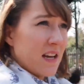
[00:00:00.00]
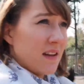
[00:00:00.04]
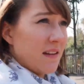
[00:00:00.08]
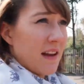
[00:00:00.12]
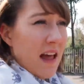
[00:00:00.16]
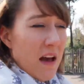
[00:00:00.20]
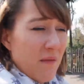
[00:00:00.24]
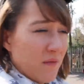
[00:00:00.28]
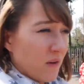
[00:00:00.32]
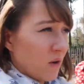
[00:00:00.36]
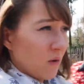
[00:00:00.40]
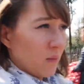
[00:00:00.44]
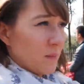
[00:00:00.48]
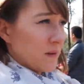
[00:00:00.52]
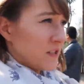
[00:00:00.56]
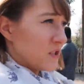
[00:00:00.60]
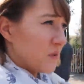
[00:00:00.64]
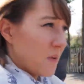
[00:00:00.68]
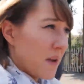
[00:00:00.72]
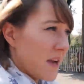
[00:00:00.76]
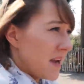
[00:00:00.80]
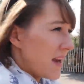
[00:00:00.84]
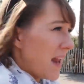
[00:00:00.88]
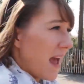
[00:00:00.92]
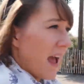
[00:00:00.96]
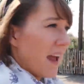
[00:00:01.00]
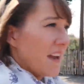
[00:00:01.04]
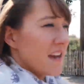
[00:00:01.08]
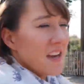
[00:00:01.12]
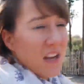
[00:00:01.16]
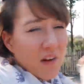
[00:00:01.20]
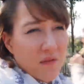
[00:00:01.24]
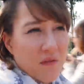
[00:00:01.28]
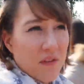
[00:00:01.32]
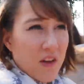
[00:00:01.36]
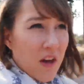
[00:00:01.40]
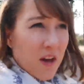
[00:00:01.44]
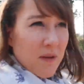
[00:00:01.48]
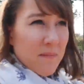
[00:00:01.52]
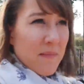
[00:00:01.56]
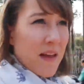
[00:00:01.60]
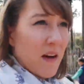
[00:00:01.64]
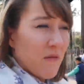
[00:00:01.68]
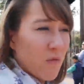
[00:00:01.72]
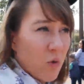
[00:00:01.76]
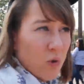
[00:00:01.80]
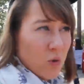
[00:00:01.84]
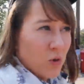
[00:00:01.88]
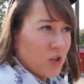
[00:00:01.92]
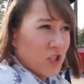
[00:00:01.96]
level between any of them.
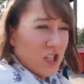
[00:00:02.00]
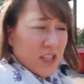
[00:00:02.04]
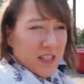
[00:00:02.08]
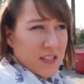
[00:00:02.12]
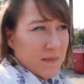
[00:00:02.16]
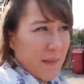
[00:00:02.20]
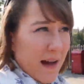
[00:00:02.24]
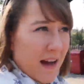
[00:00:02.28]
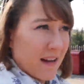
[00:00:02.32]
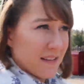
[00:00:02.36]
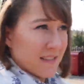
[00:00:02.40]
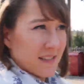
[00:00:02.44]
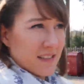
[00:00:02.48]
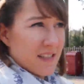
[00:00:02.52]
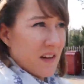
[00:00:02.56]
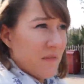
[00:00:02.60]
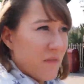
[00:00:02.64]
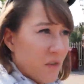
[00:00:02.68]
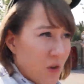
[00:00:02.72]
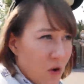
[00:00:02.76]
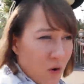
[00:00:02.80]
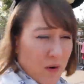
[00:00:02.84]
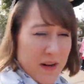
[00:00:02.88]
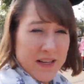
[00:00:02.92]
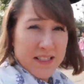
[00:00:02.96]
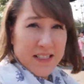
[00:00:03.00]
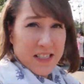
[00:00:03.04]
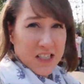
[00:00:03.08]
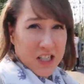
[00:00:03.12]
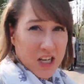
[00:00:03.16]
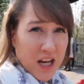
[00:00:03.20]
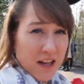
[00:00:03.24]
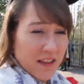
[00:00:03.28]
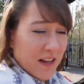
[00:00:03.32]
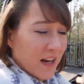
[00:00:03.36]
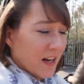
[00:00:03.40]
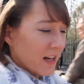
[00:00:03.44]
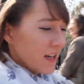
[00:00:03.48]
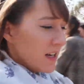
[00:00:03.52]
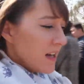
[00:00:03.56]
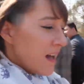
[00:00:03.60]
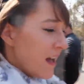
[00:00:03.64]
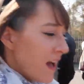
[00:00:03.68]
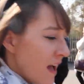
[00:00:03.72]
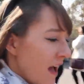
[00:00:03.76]
They're all just about as difficult as each other.